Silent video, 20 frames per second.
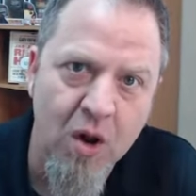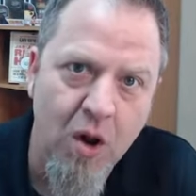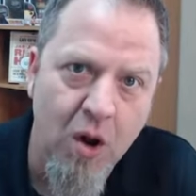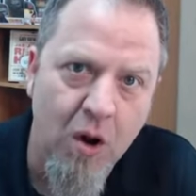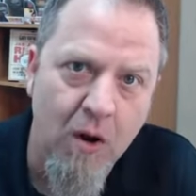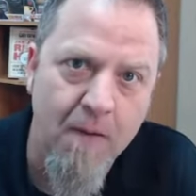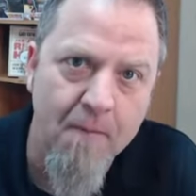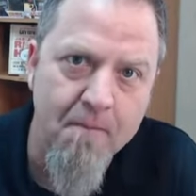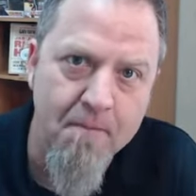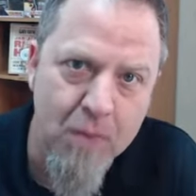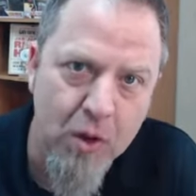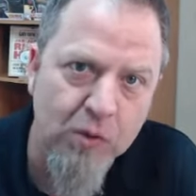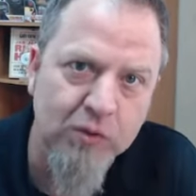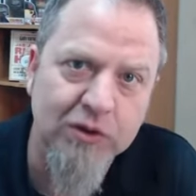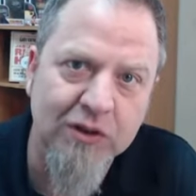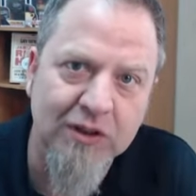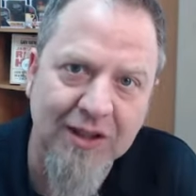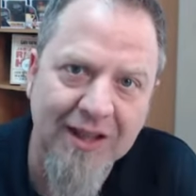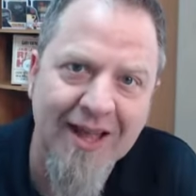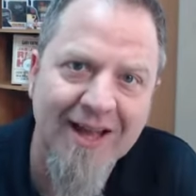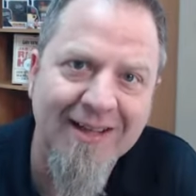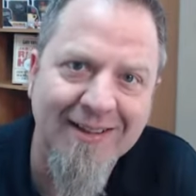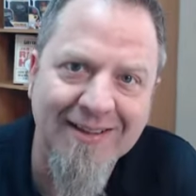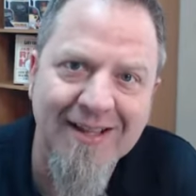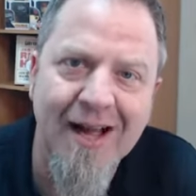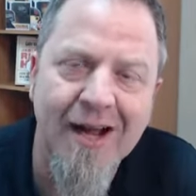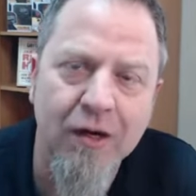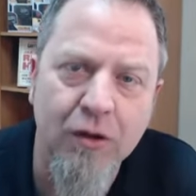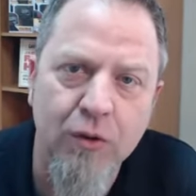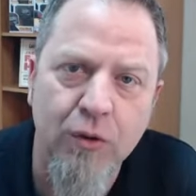are most like
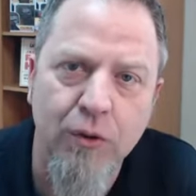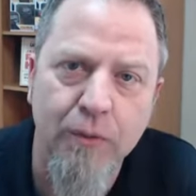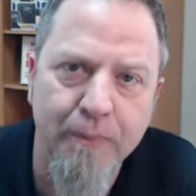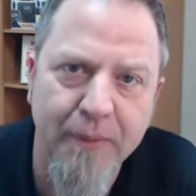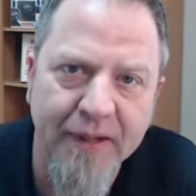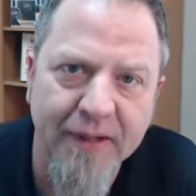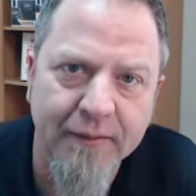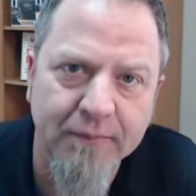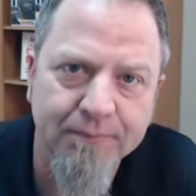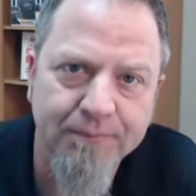that grouping.